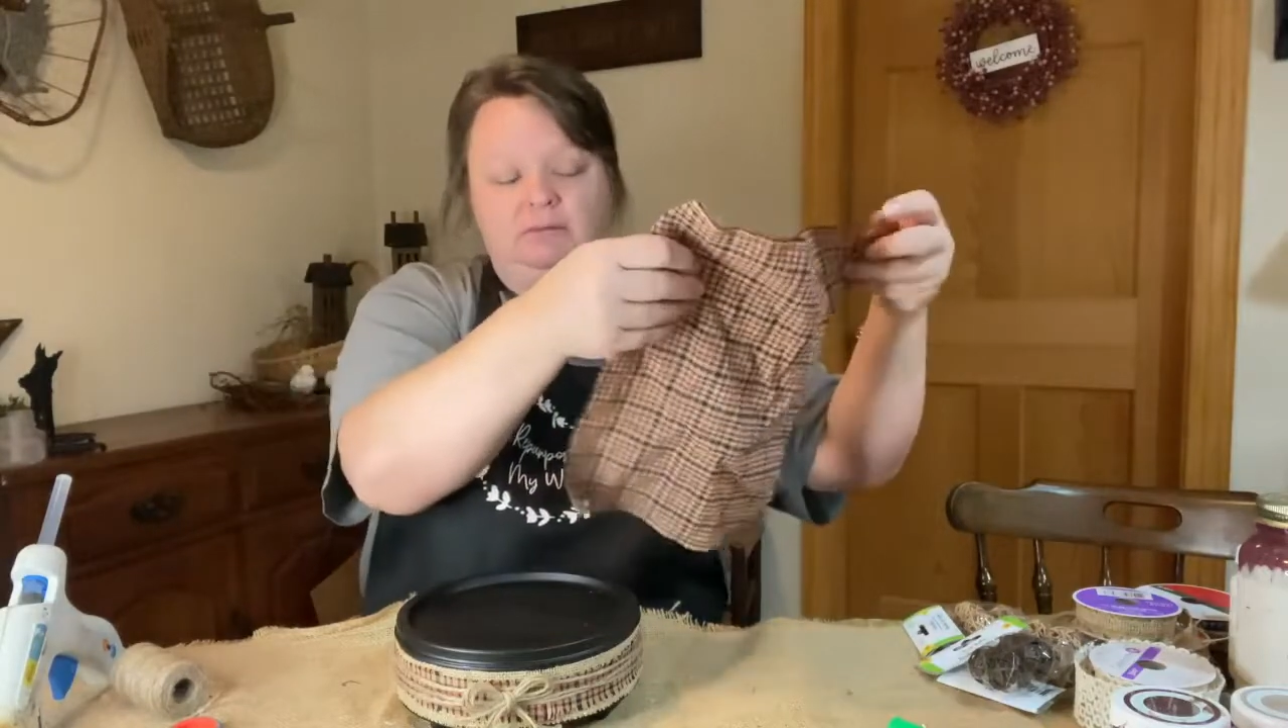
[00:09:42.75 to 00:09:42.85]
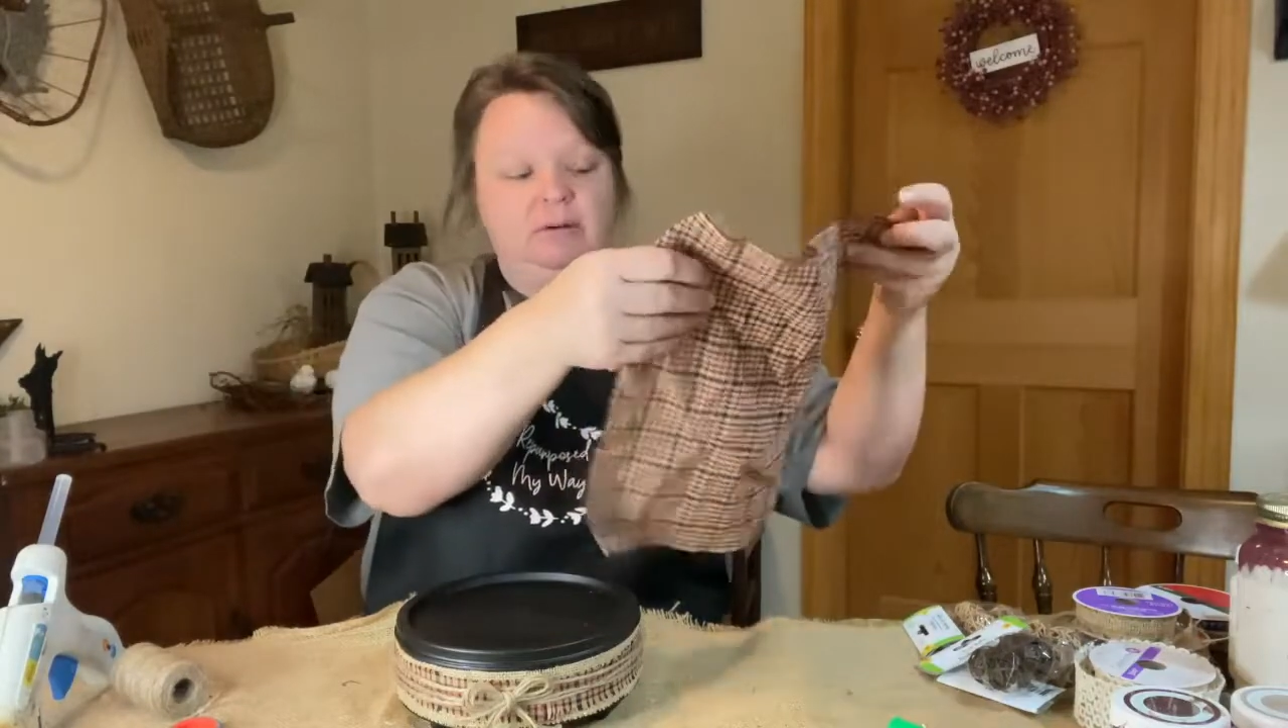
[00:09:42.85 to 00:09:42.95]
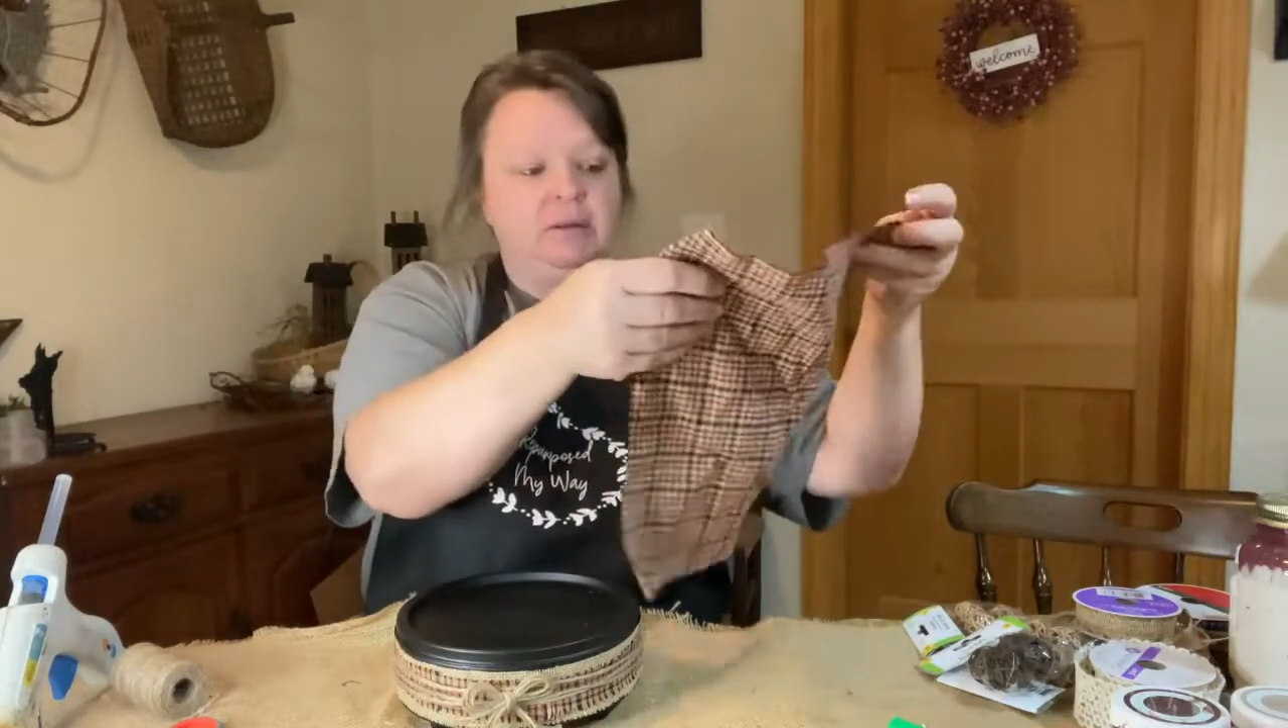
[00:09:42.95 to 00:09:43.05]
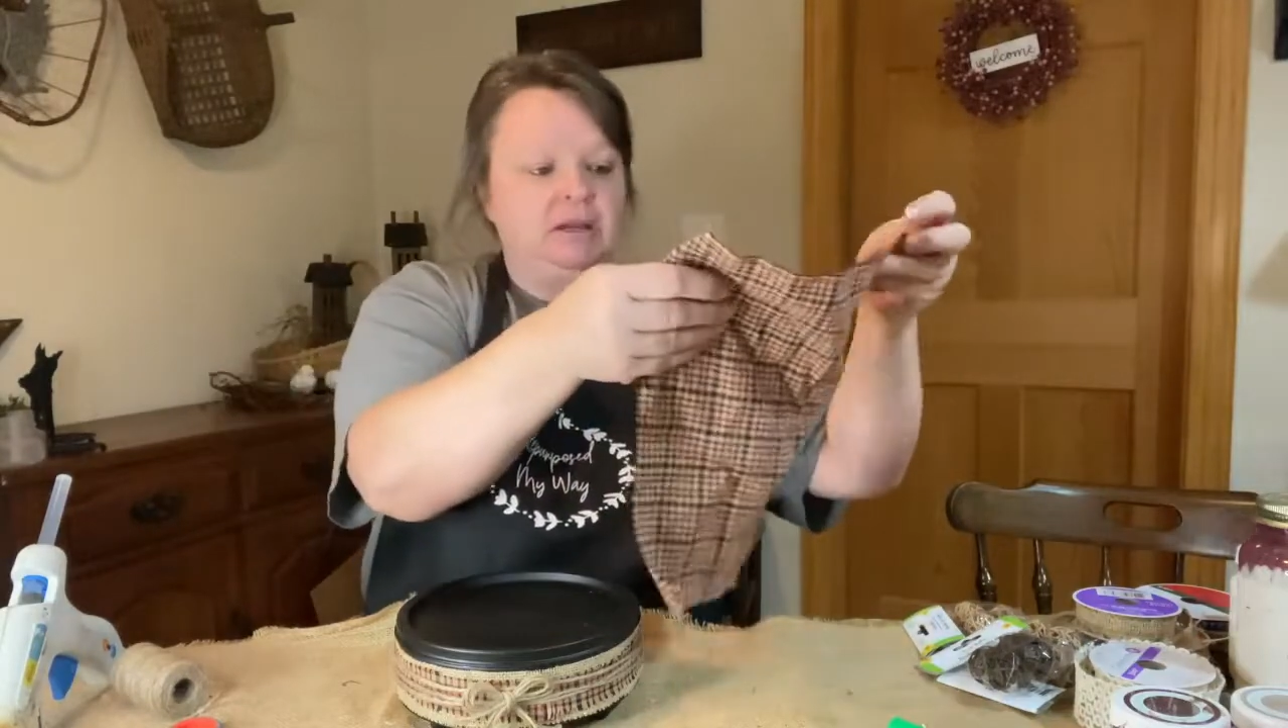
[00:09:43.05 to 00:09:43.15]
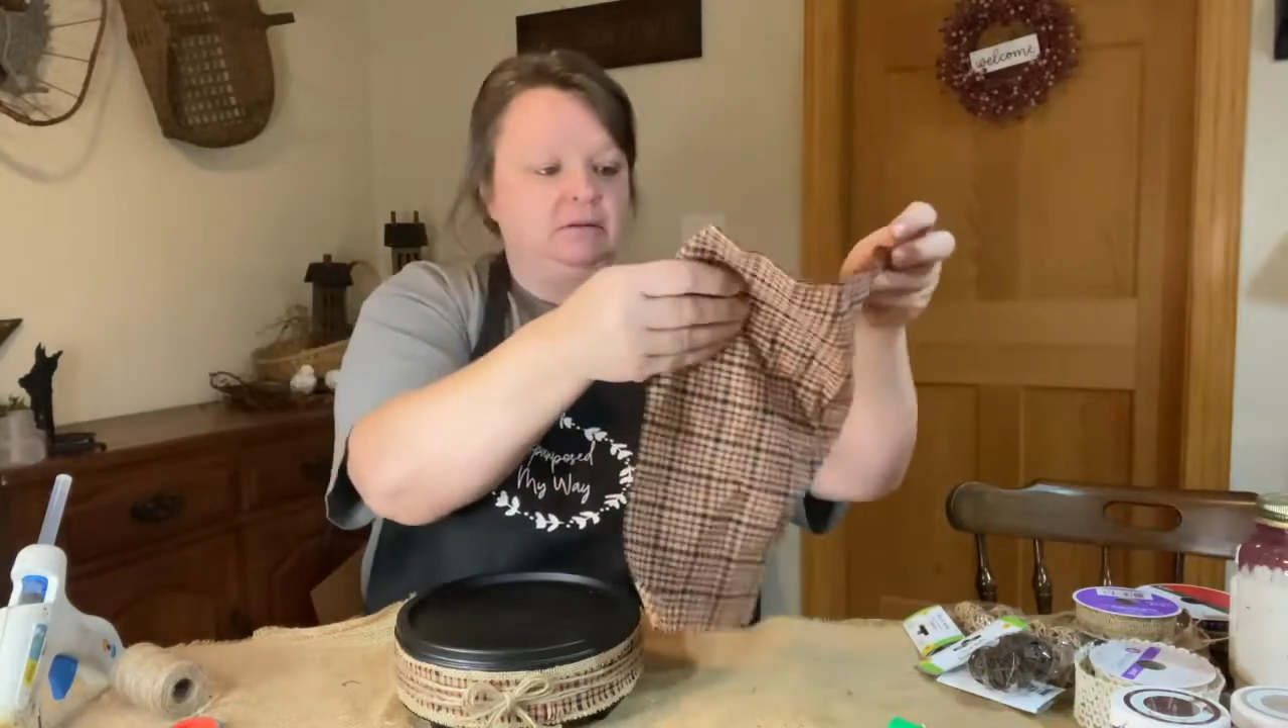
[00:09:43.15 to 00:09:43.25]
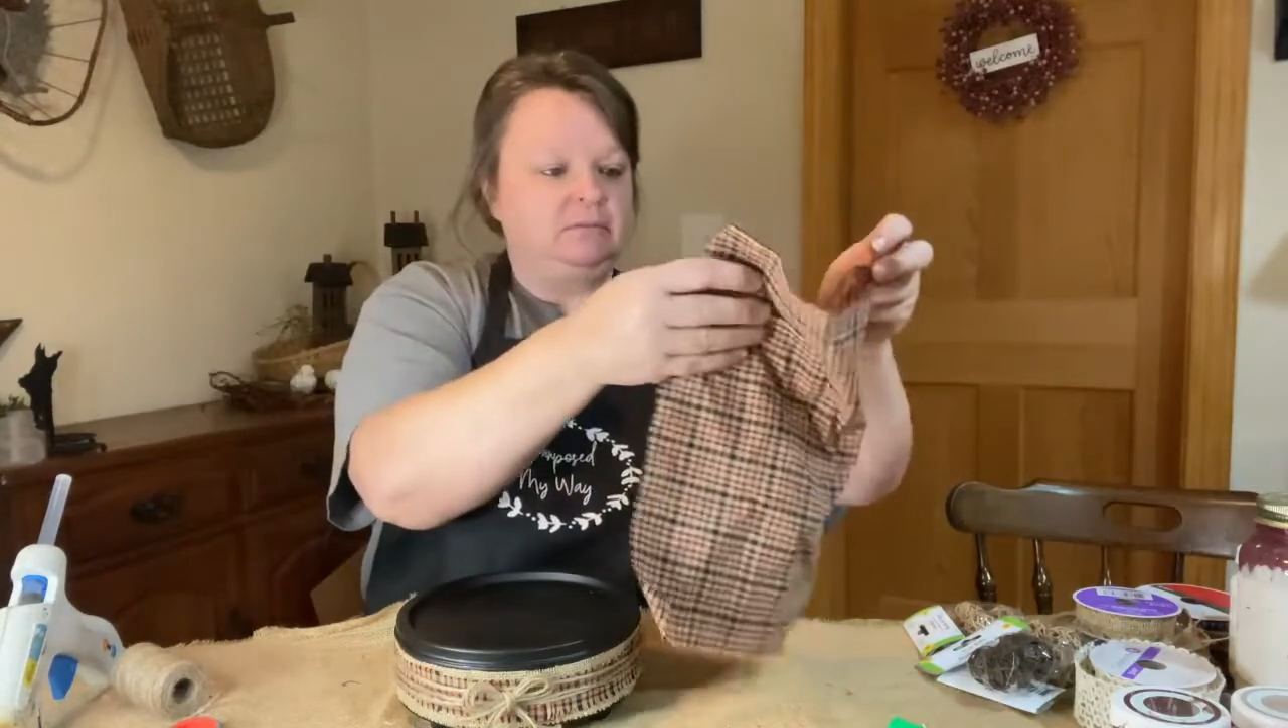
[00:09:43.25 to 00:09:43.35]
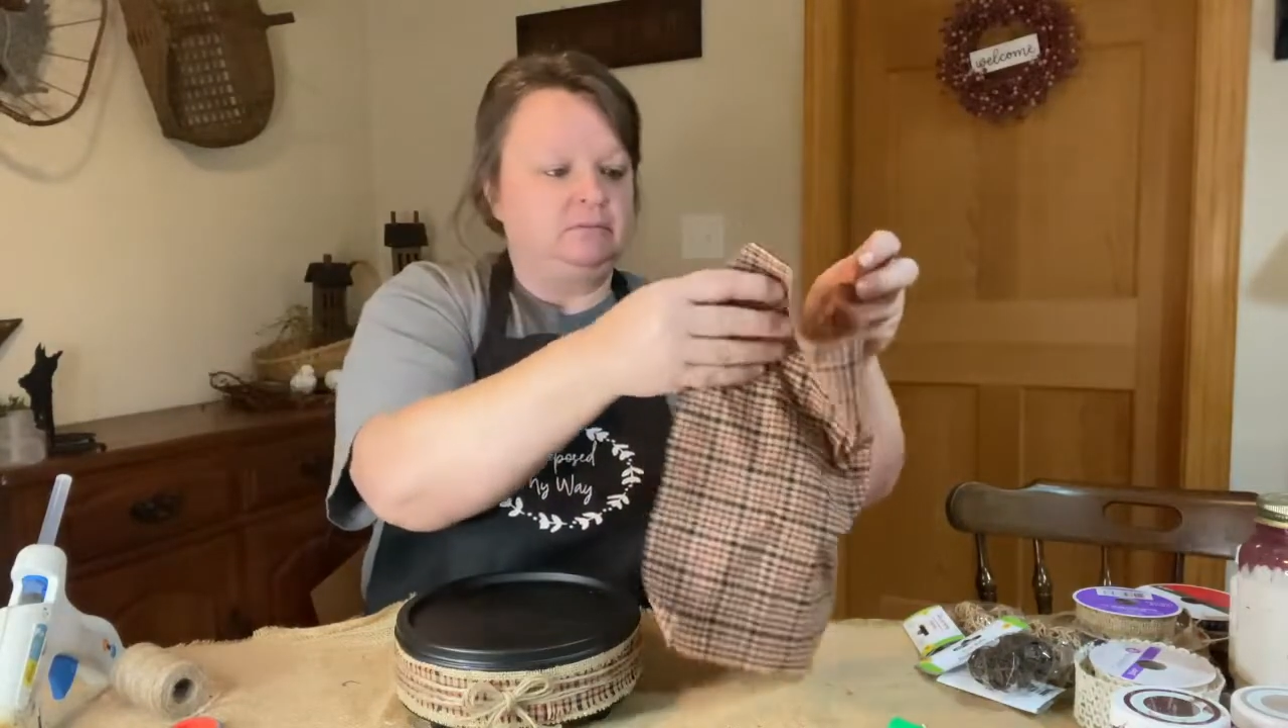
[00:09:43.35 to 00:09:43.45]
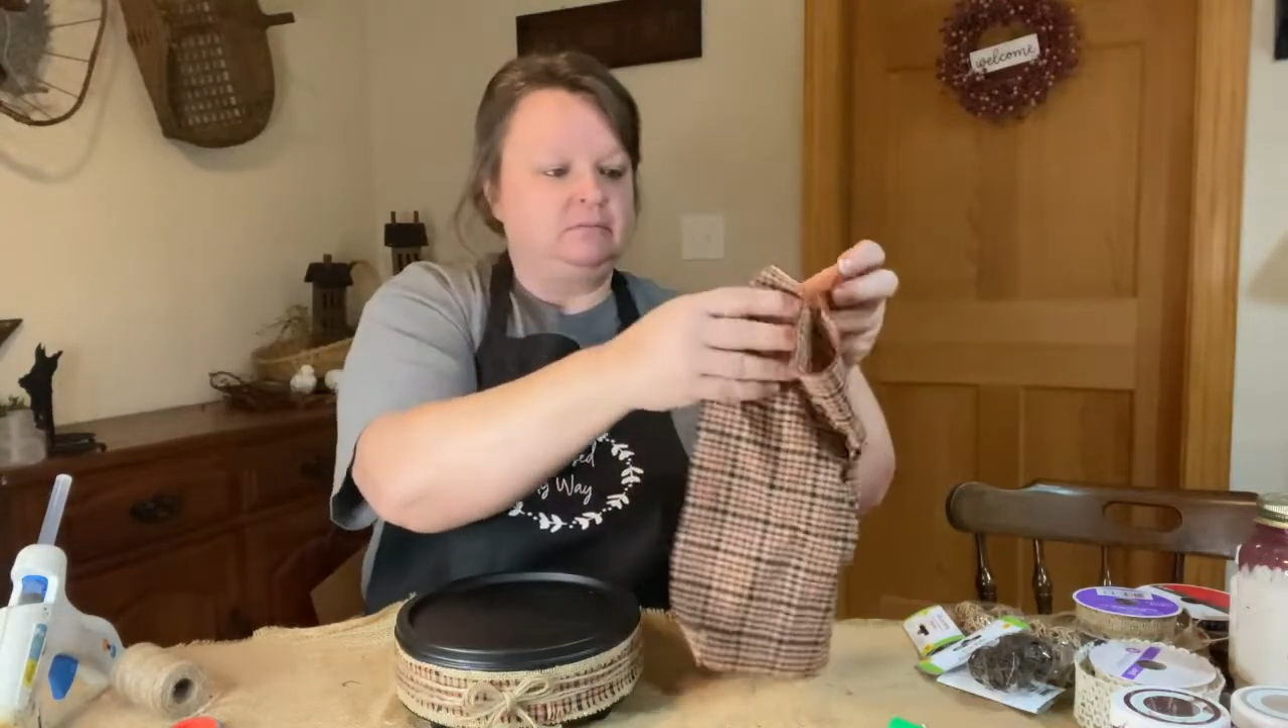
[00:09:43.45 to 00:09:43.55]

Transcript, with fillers: ribbon